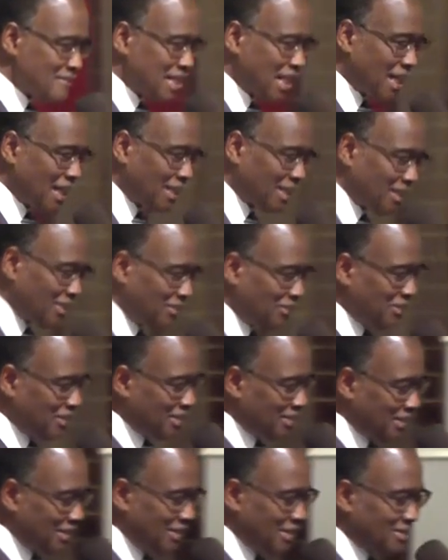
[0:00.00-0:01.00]

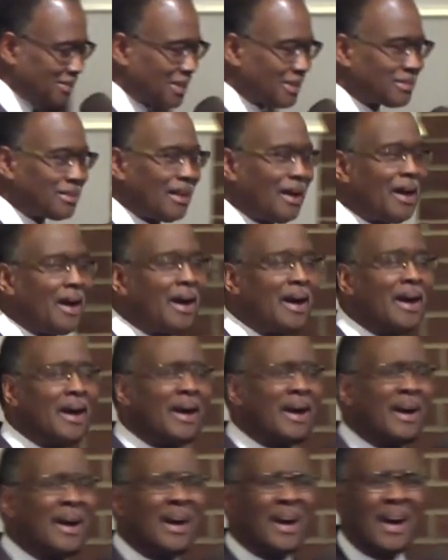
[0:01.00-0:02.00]
hallelujah. And then they say,
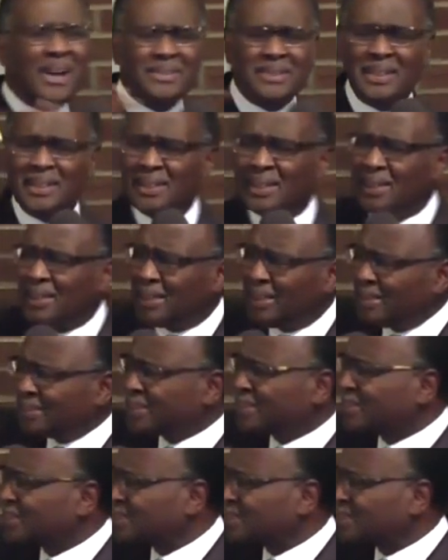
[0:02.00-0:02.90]
God is